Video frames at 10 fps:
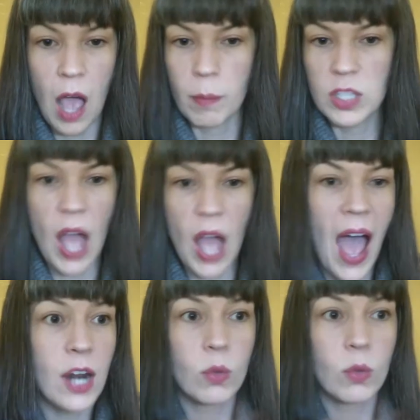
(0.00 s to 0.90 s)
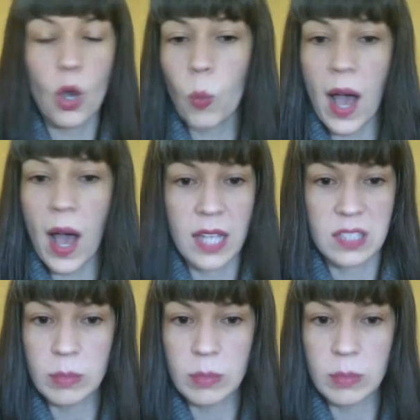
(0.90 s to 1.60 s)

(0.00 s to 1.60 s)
Um, I don't know why.